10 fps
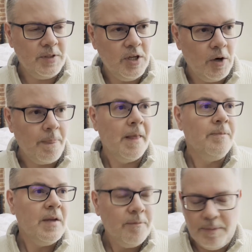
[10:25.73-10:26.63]
you know,
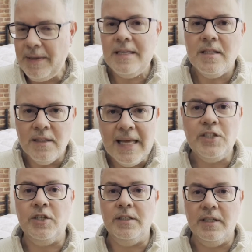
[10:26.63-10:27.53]
being the
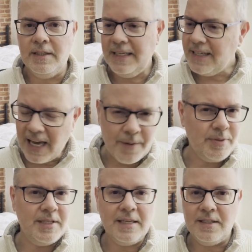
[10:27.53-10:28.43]
legend that he kind of
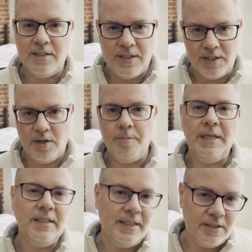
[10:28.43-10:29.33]
possesses this
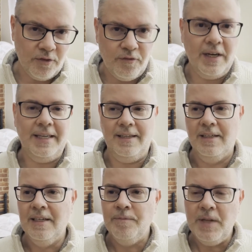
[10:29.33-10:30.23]
ability to fight
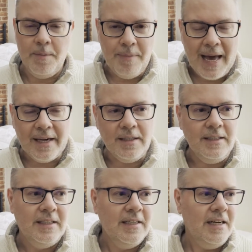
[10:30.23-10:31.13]
in battle.